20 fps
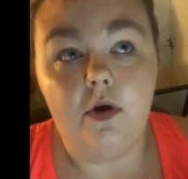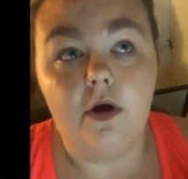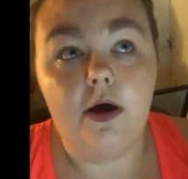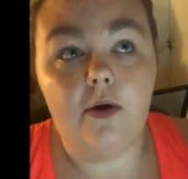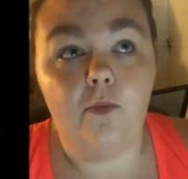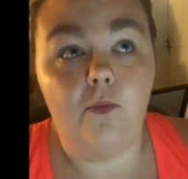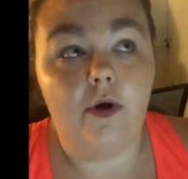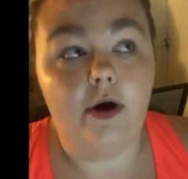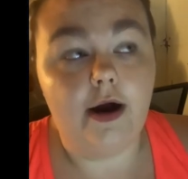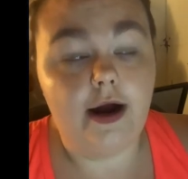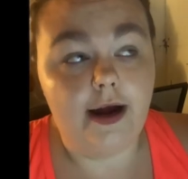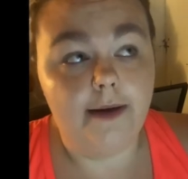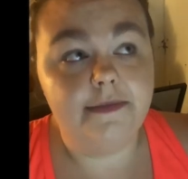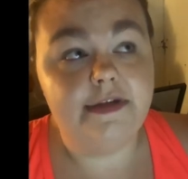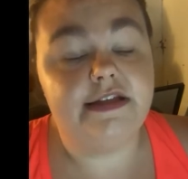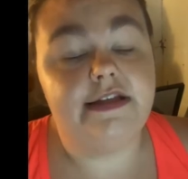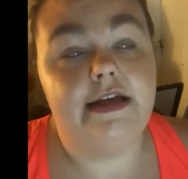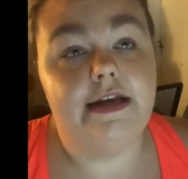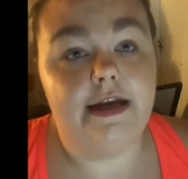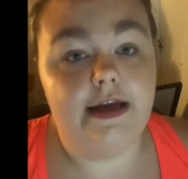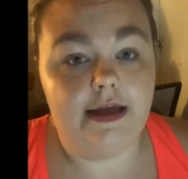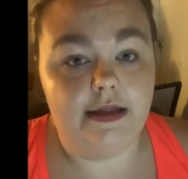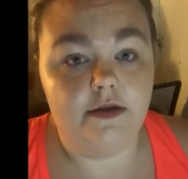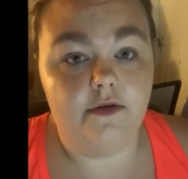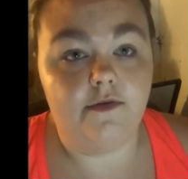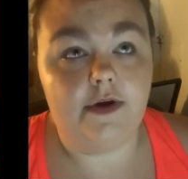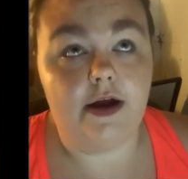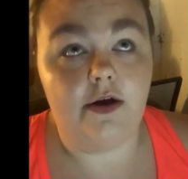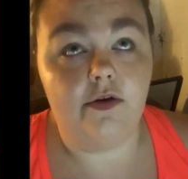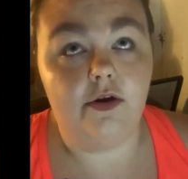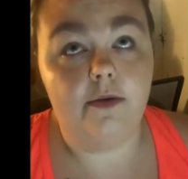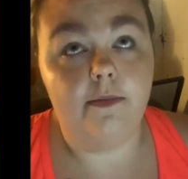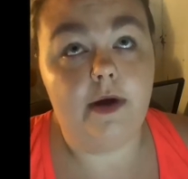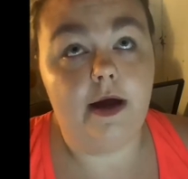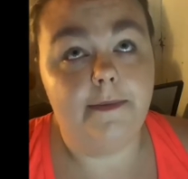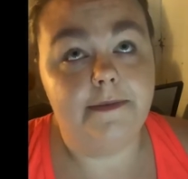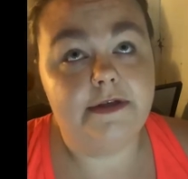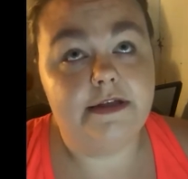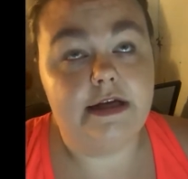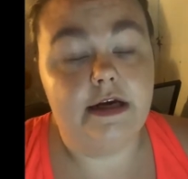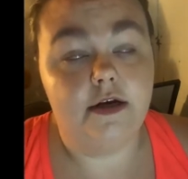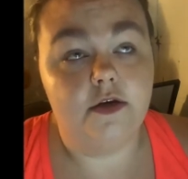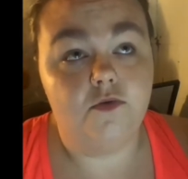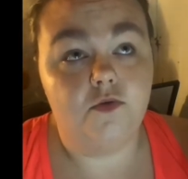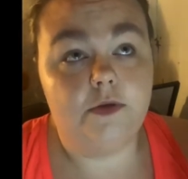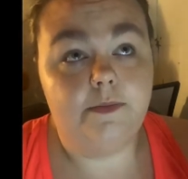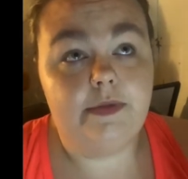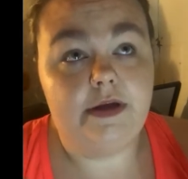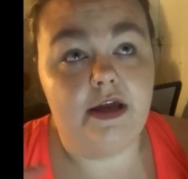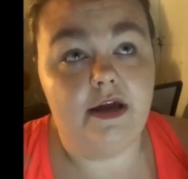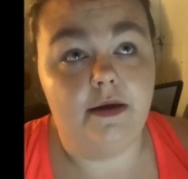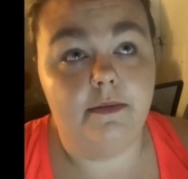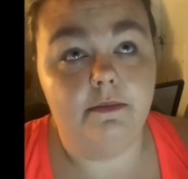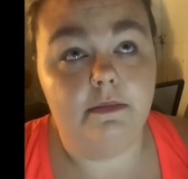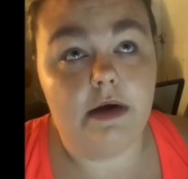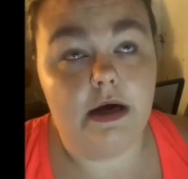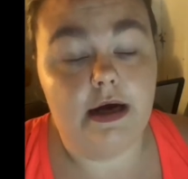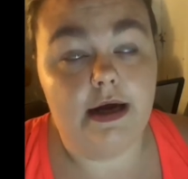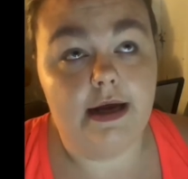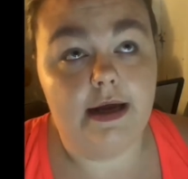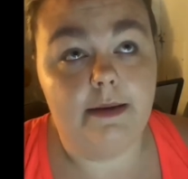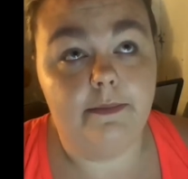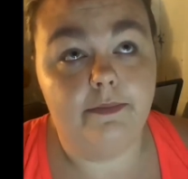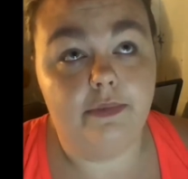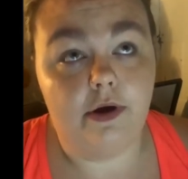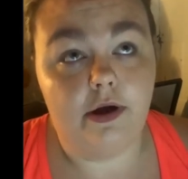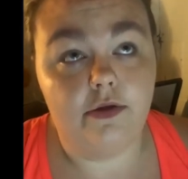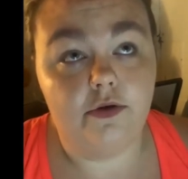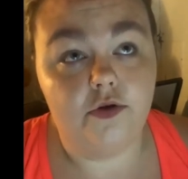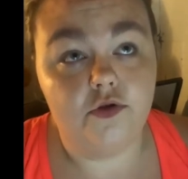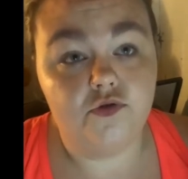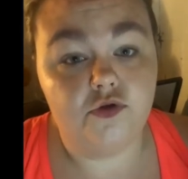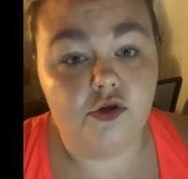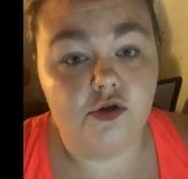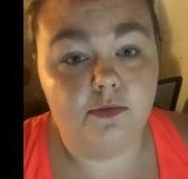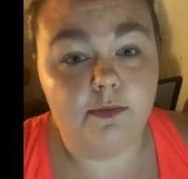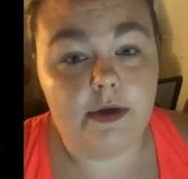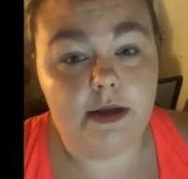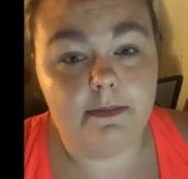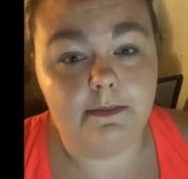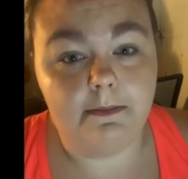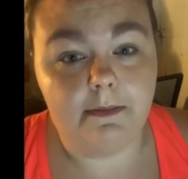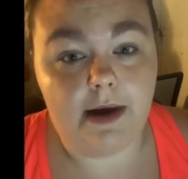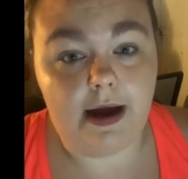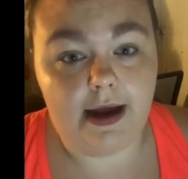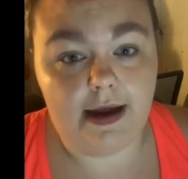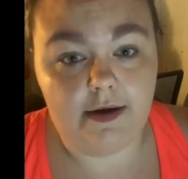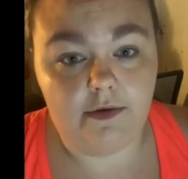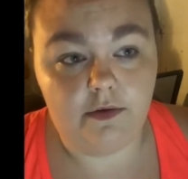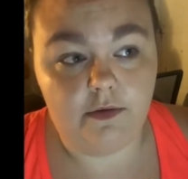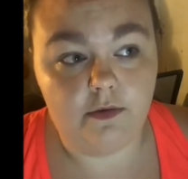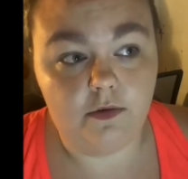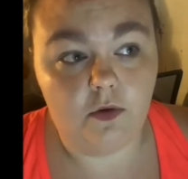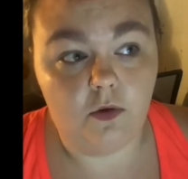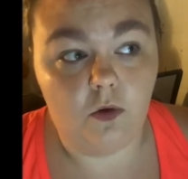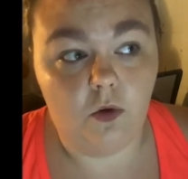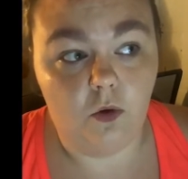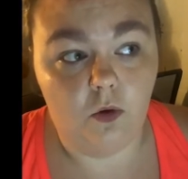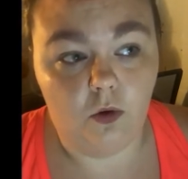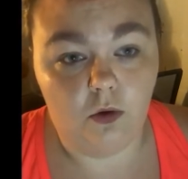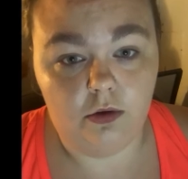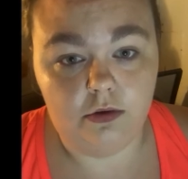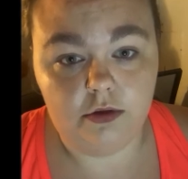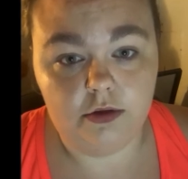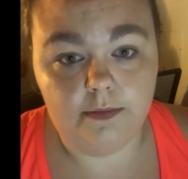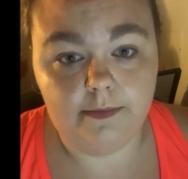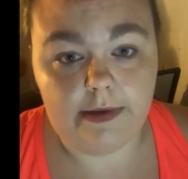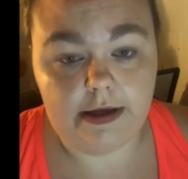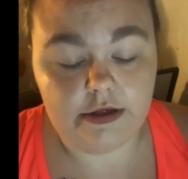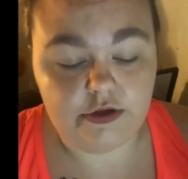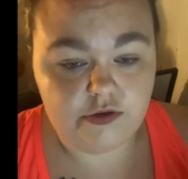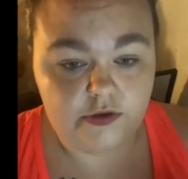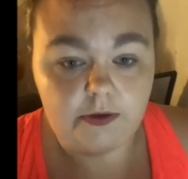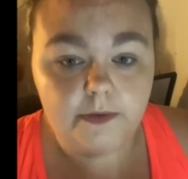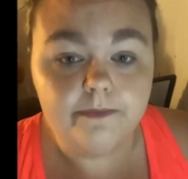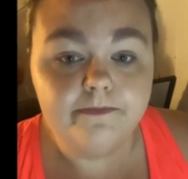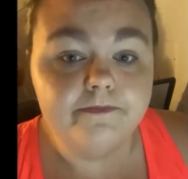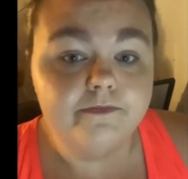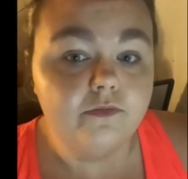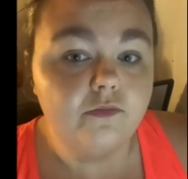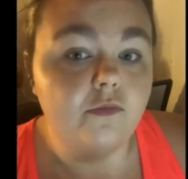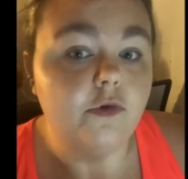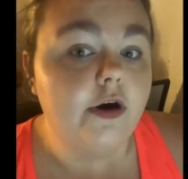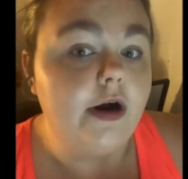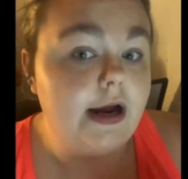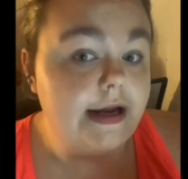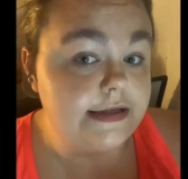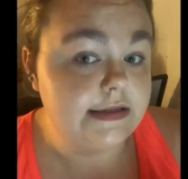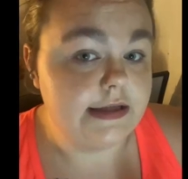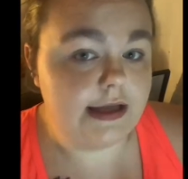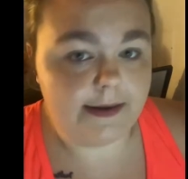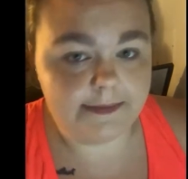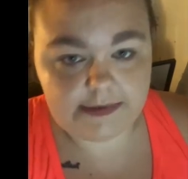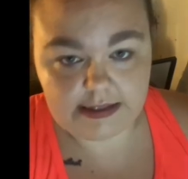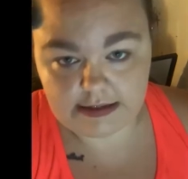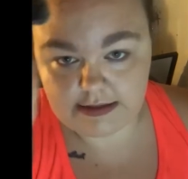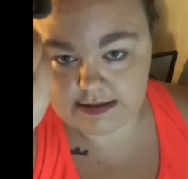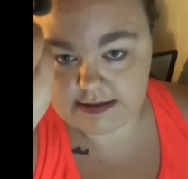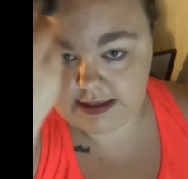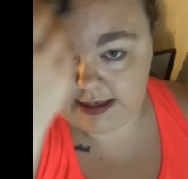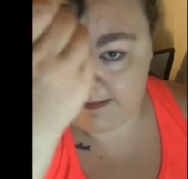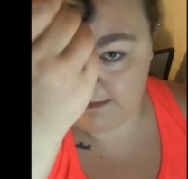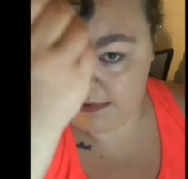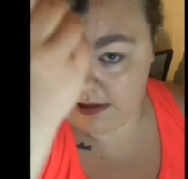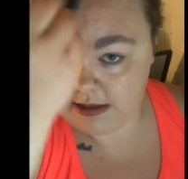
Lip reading: where I'm sitting in the rec room, upstairs would be my brother's room and my old bedroom where I slept at the time.